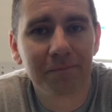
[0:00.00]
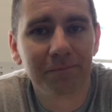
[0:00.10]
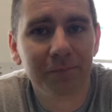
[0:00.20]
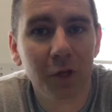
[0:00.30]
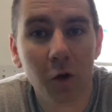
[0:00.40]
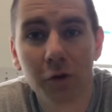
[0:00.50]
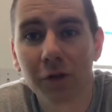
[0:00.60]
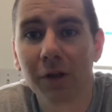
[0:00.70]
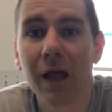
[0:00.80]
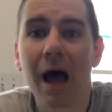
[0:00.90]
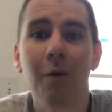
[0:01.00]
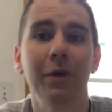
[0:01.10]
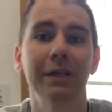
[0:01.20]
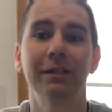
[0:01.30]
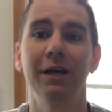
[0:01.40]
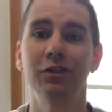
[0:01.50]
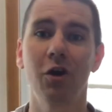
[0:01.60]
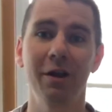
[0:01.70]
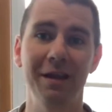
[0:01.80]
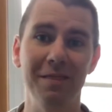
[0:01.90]
You know, there's a lot we could touch
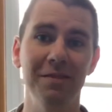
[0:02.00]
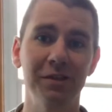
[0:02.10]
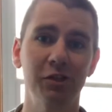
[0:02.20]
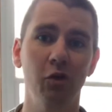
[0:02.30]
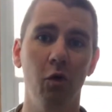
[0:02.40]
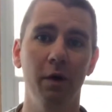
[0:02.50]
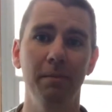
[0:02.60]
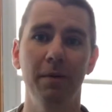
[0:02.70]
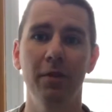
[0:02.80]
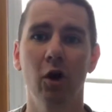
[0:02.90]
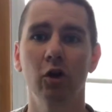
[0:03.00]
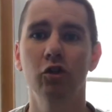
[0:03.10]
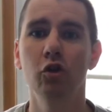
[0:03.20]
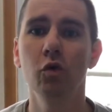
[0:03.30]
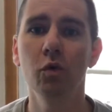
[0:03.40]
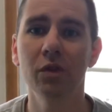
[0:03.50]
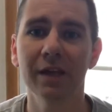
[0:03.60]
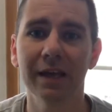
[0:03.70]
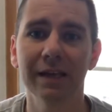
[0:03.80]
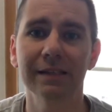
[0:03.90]
on in this story, but there are two
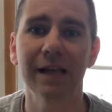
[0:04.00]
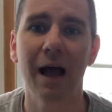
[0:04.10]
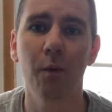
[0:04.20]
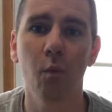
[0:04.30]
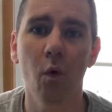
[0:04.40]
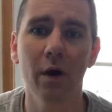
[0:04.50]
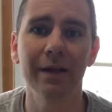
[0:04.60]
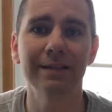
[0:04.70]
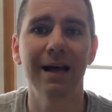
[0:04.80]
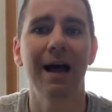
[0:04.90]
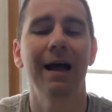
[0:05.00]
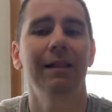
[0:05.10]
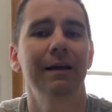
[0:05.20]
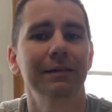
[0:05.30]
things I wanted to highlight.